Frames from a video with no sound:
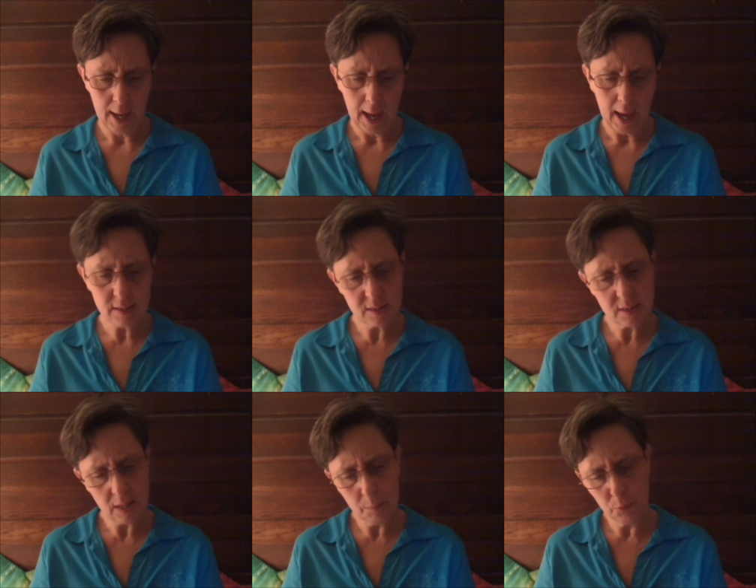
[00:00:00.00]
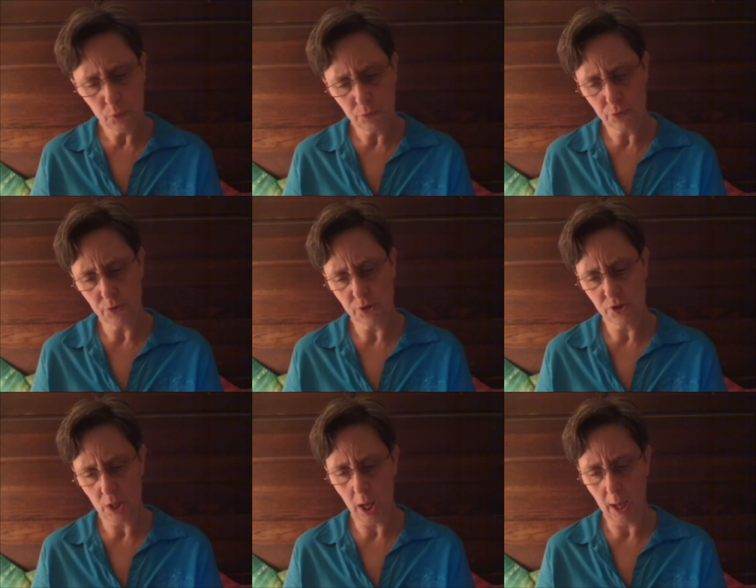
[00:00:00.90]
As the sun moved through the
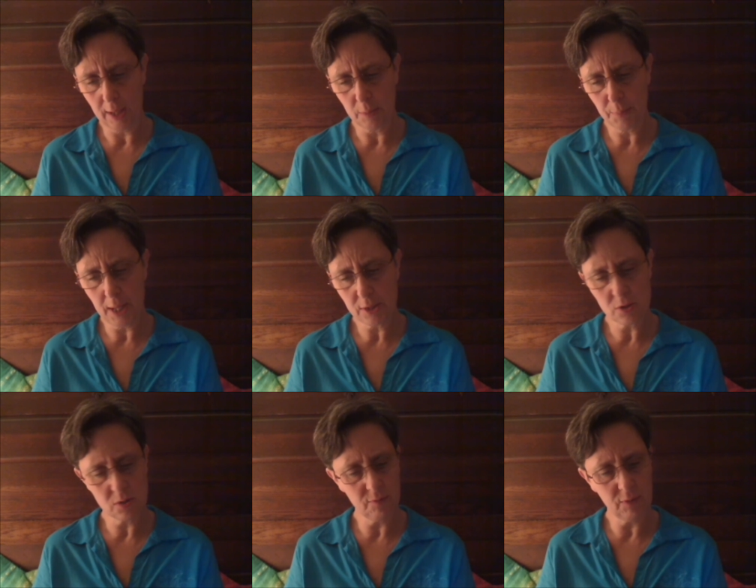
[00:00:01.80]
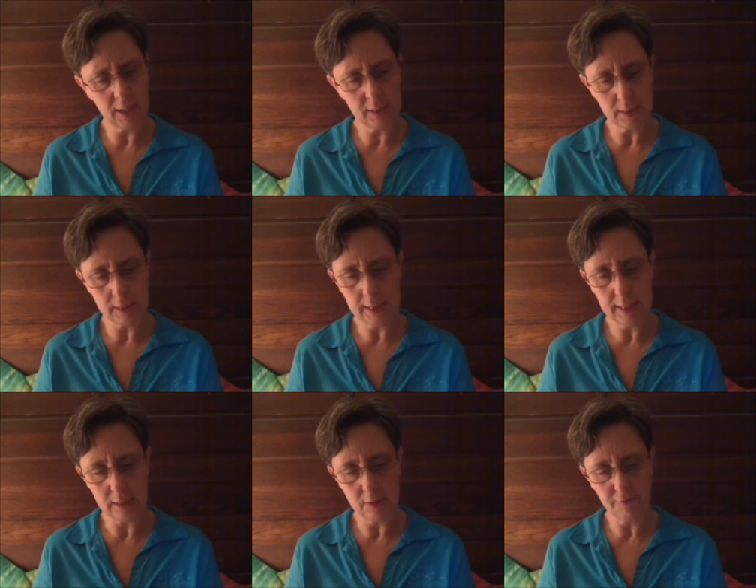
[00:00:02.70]
sky, the patches of light and
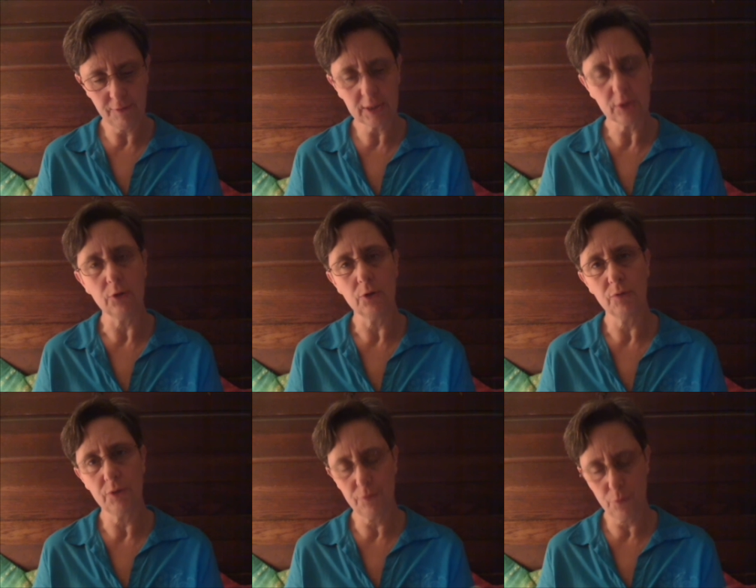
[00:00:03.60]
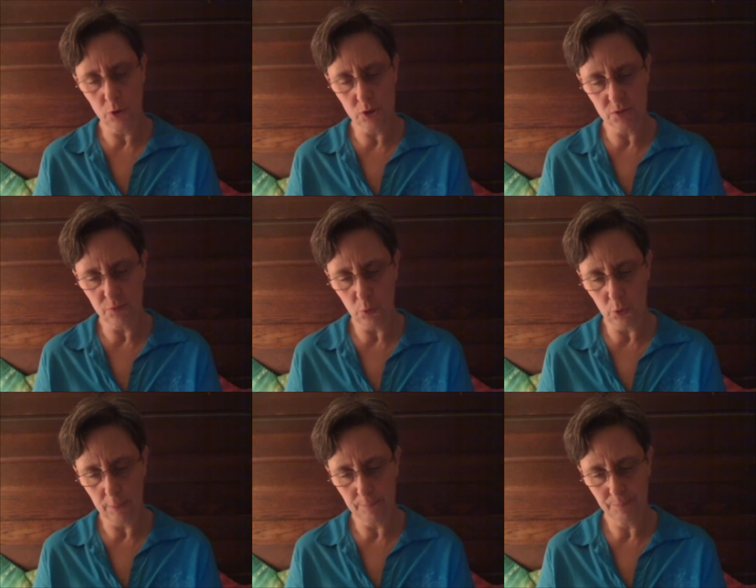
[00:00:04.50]
heat flickered over the forest
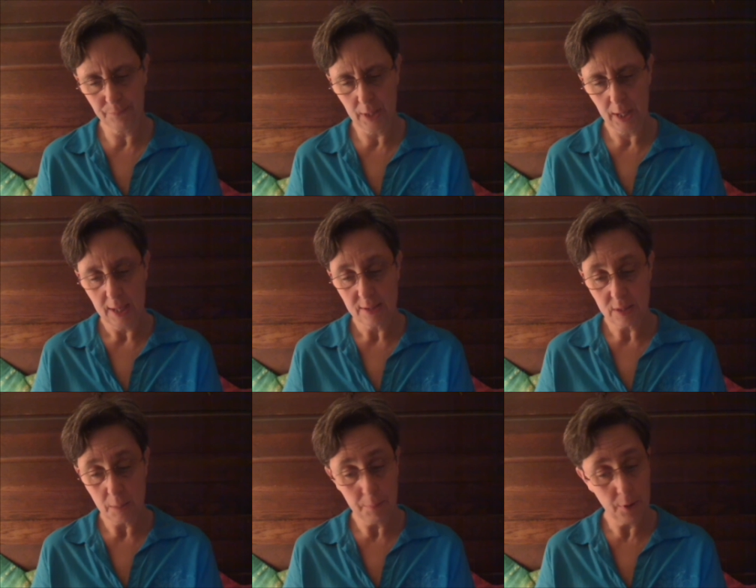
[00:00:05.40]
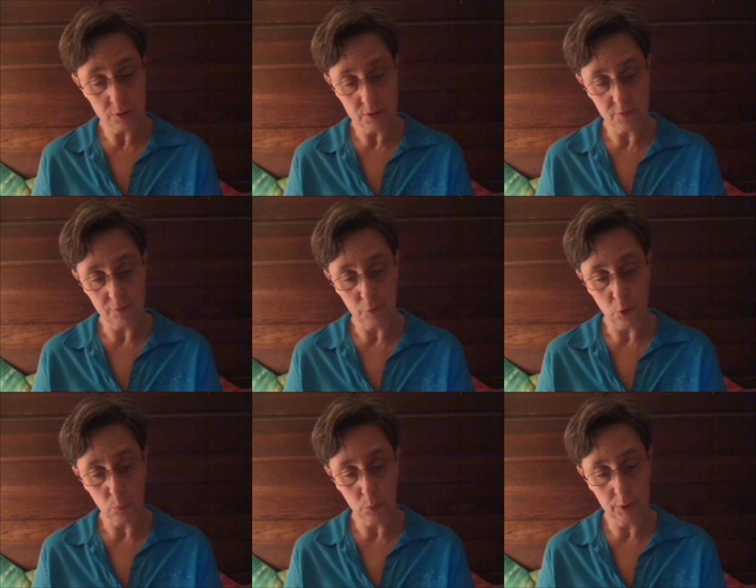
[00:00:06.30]
floor. Some parts of the
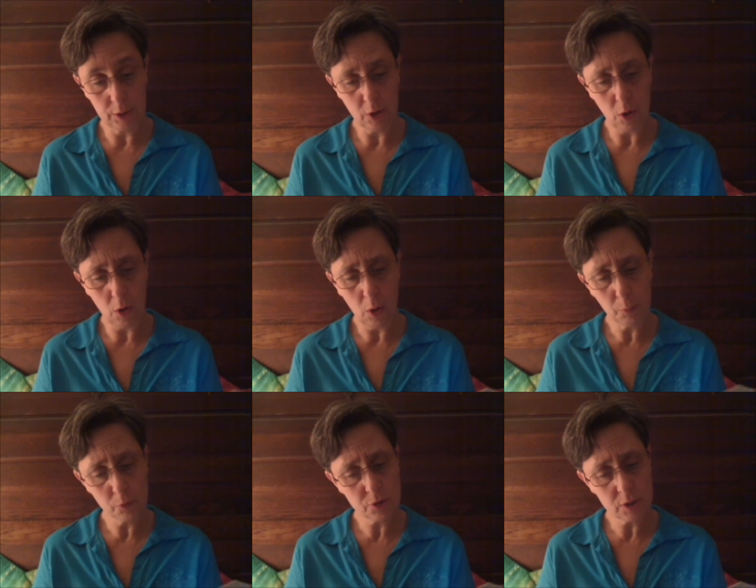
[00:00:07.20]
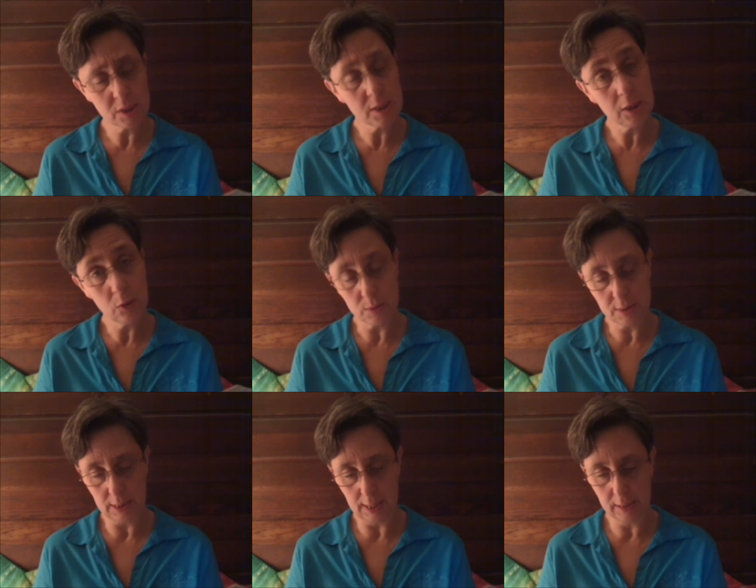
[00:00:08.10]
floor were in an almost
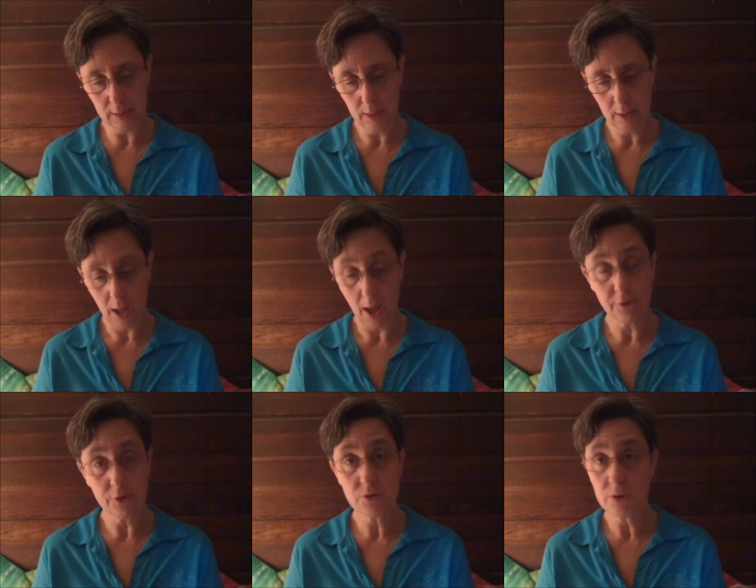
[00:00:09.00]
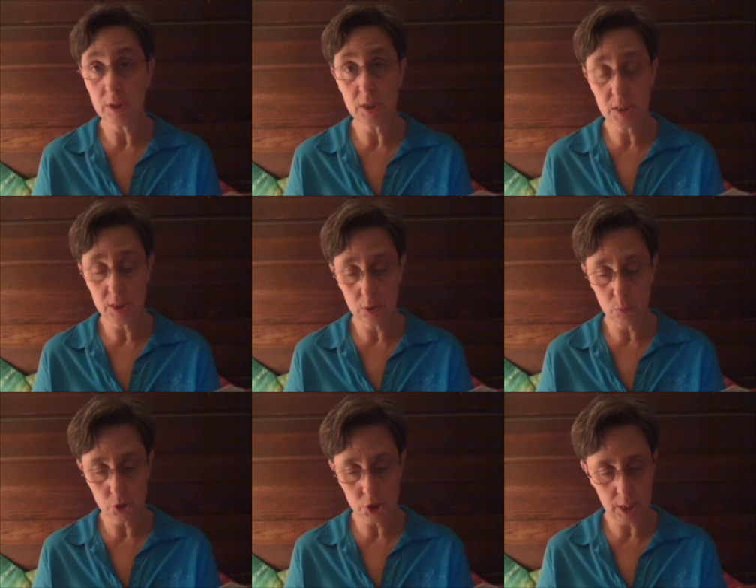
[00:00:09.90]
continuous light, others in
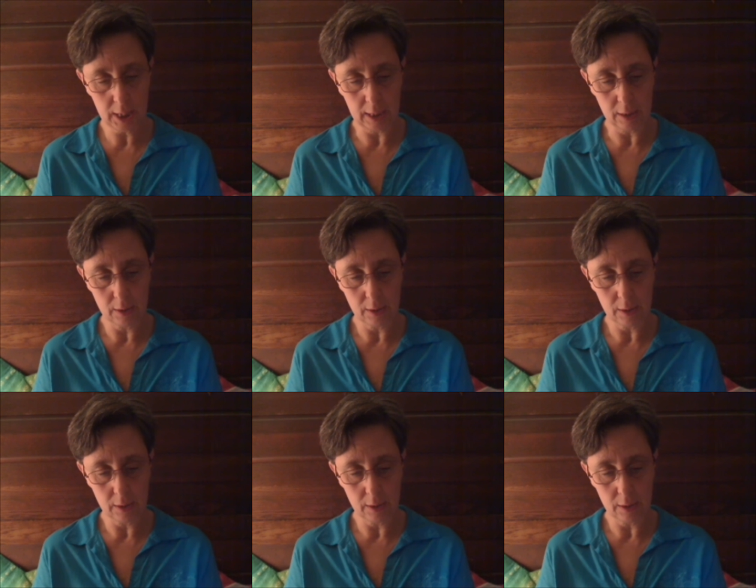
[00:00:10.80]
continual shade.